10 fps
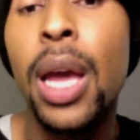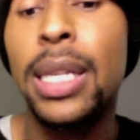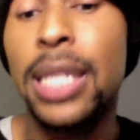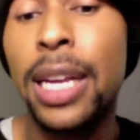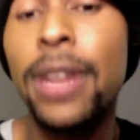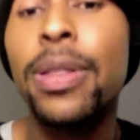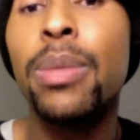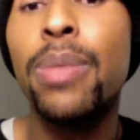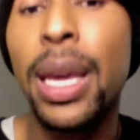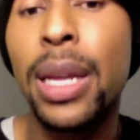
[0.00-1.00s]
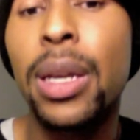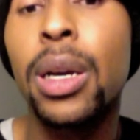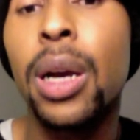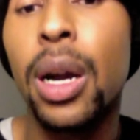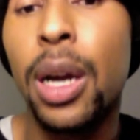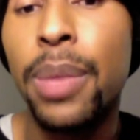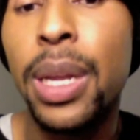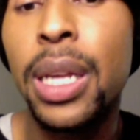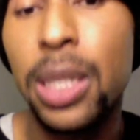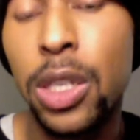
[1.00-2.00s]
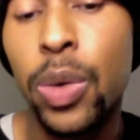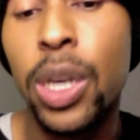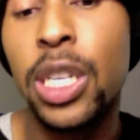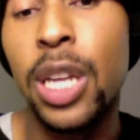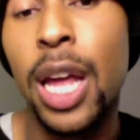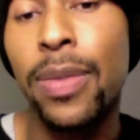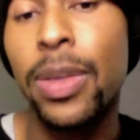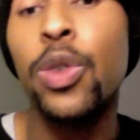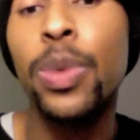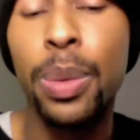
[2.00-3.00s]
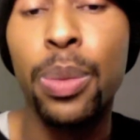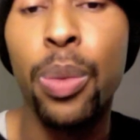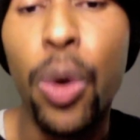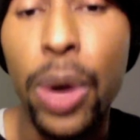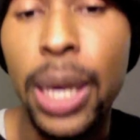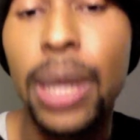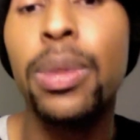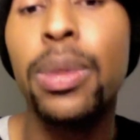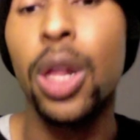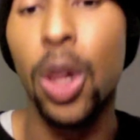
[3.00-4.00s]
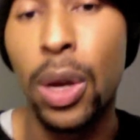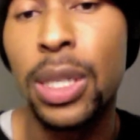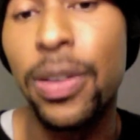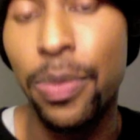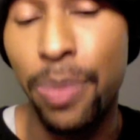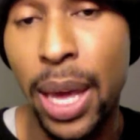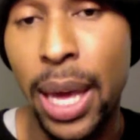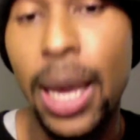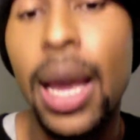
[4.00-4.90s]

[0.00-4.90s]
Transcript: Instead of them making a comedic situation out of it, you would have been mourning the loss of me.